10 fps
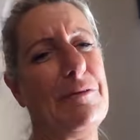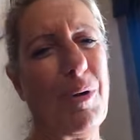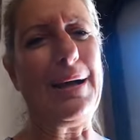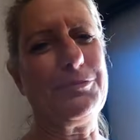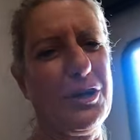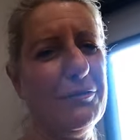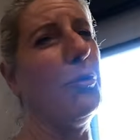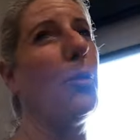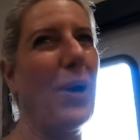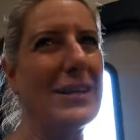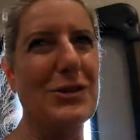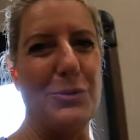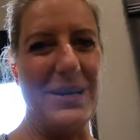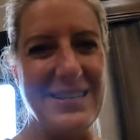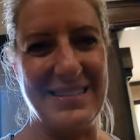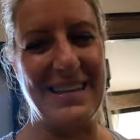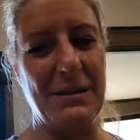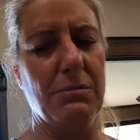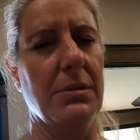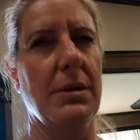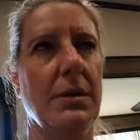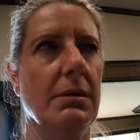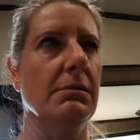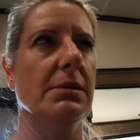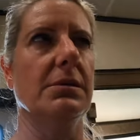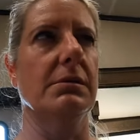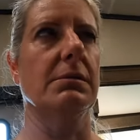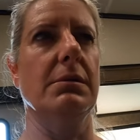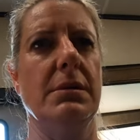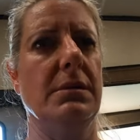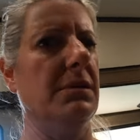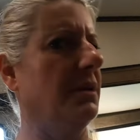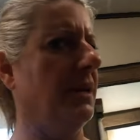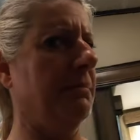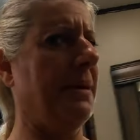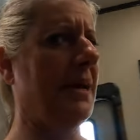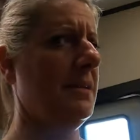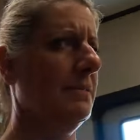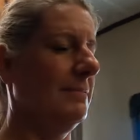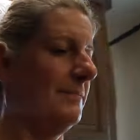It wipes off way too easy, which is good and bad.